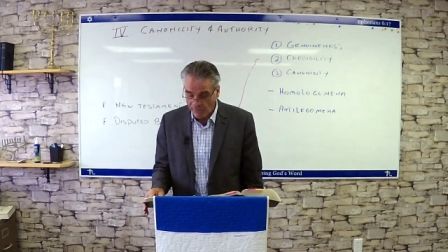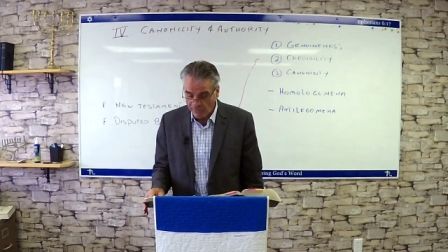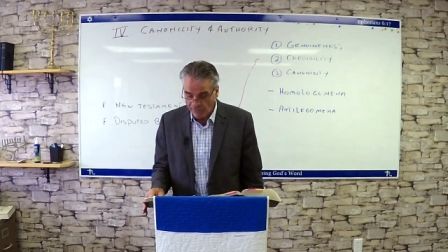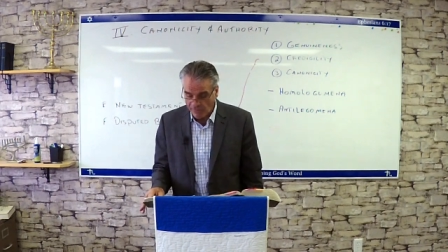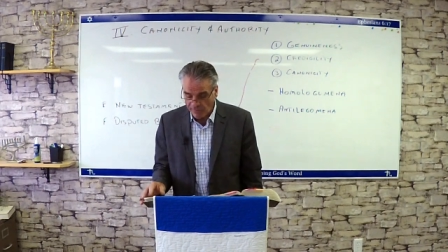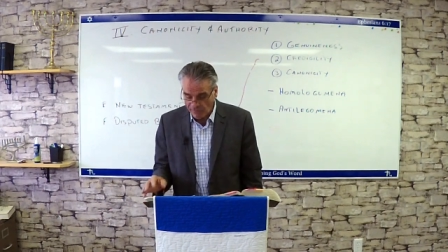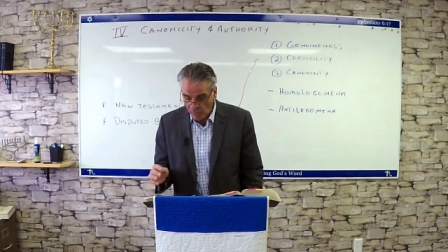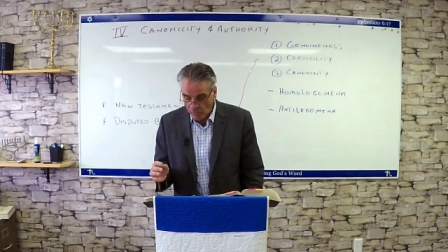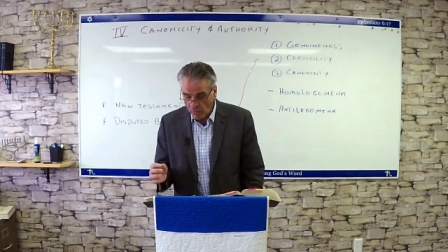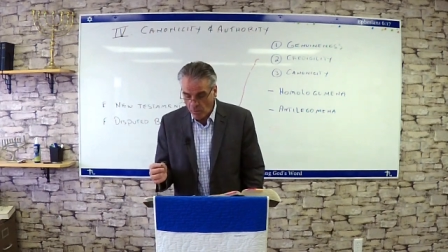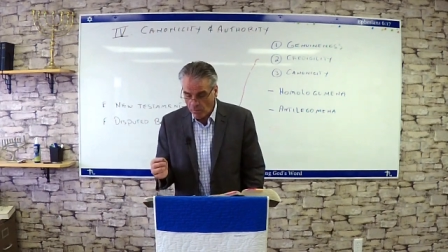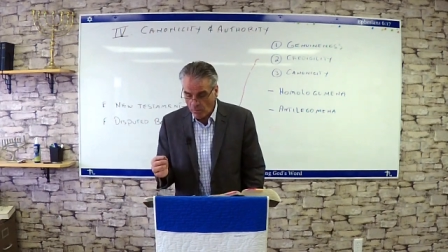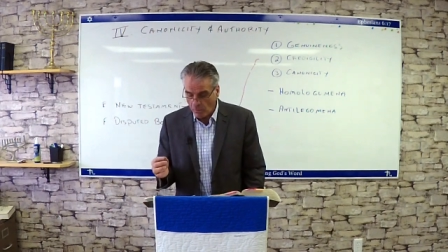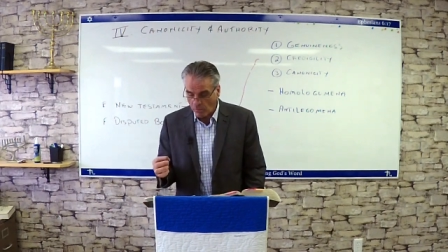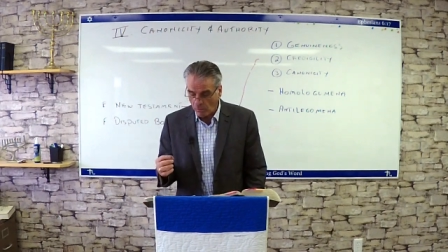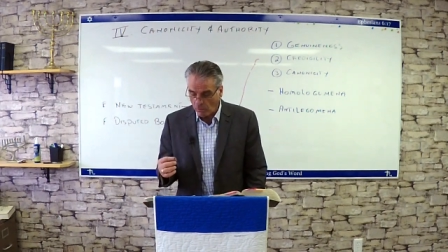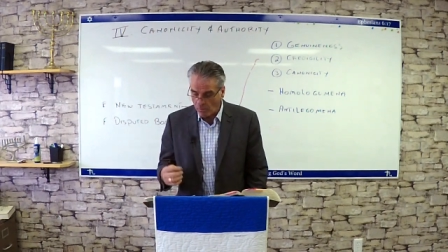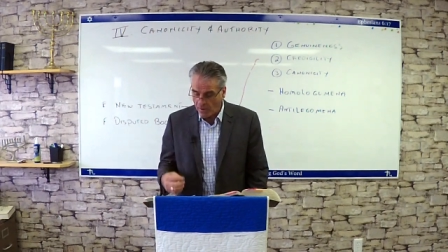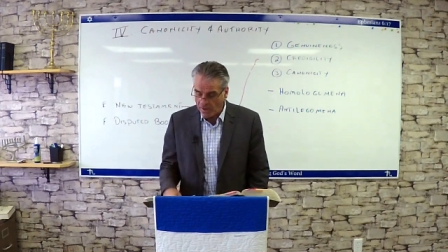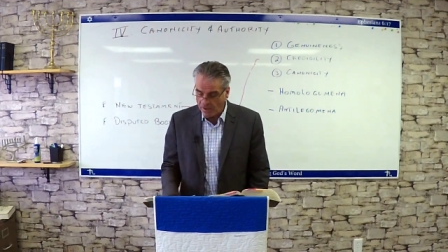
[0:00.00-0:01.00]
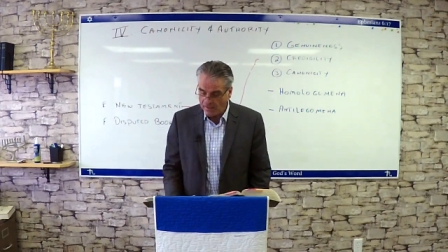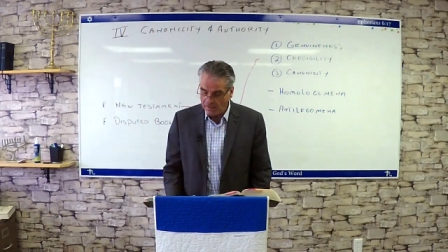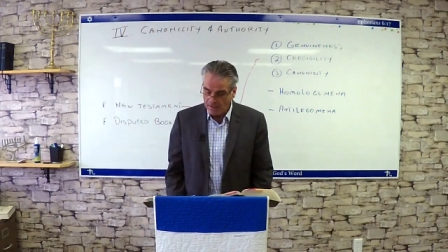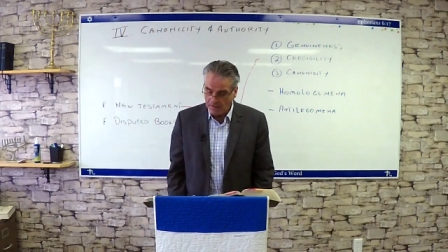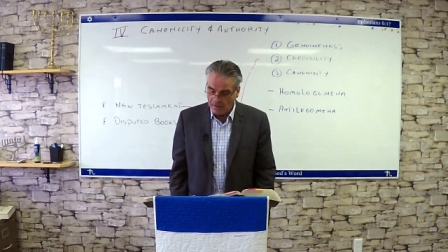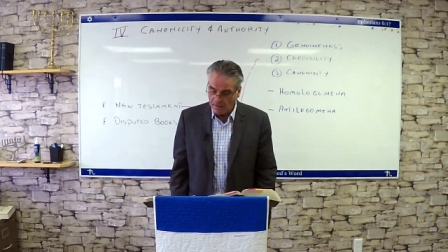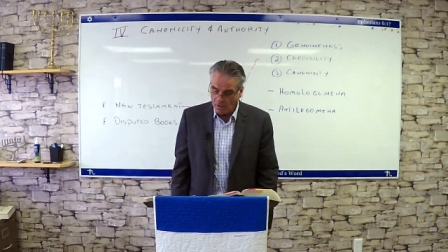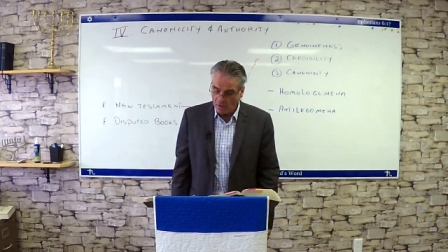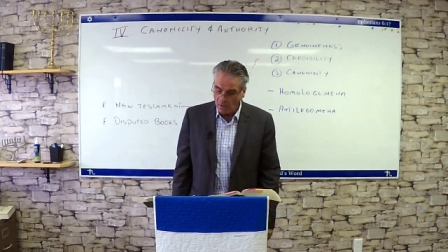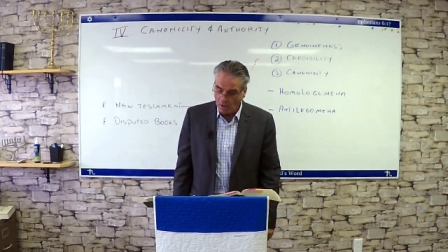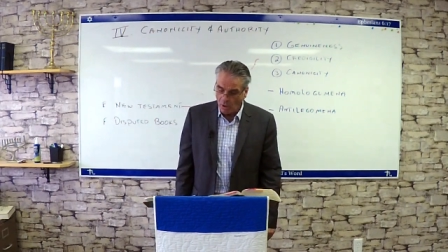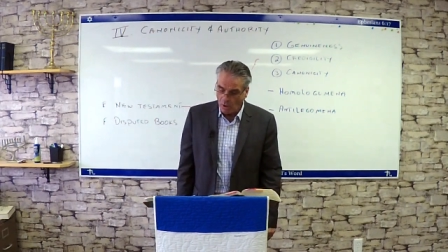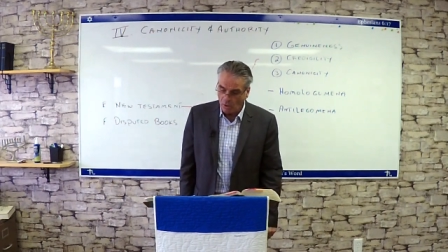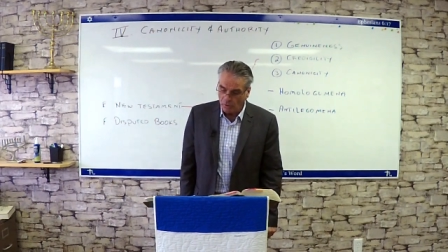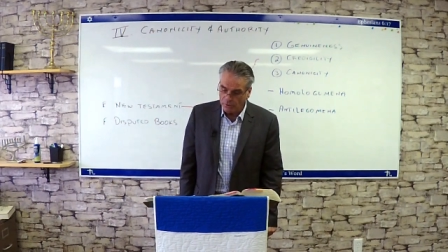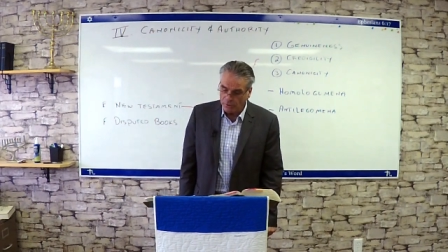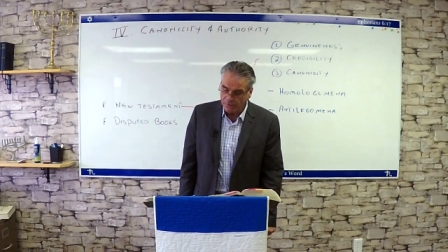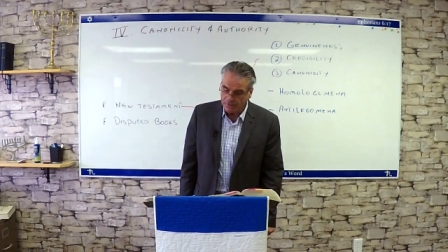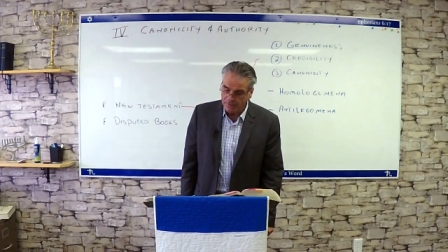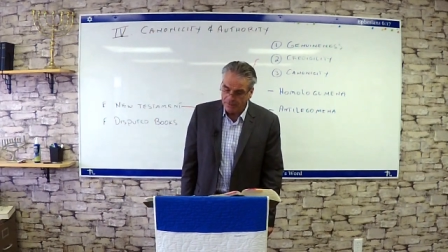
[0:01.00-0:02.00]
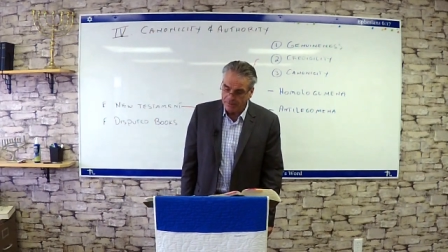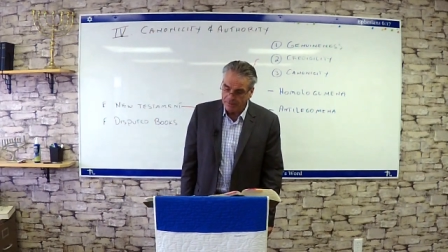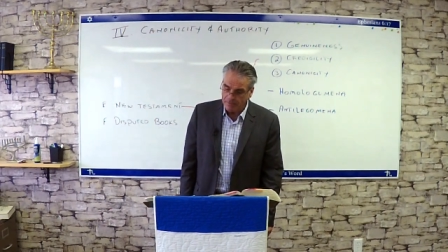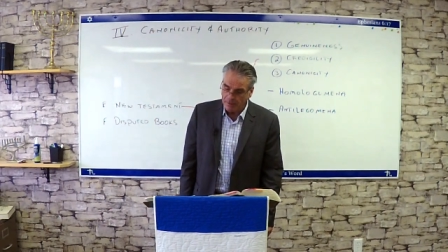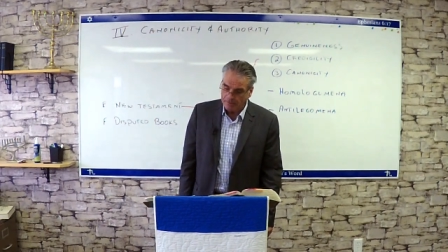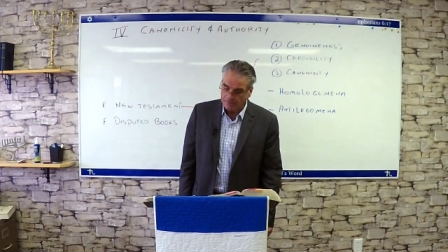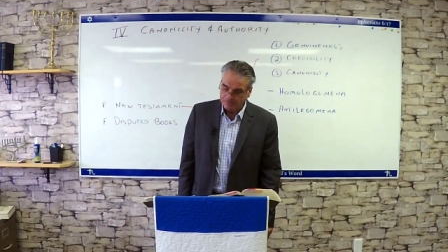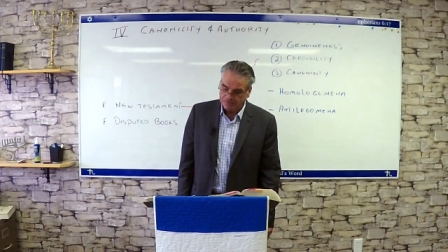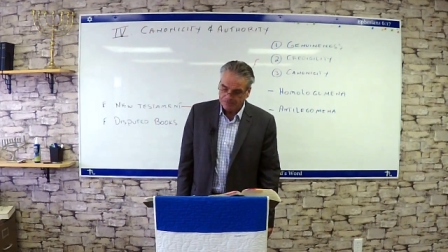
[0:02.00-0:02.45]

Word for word: favorable way all the time.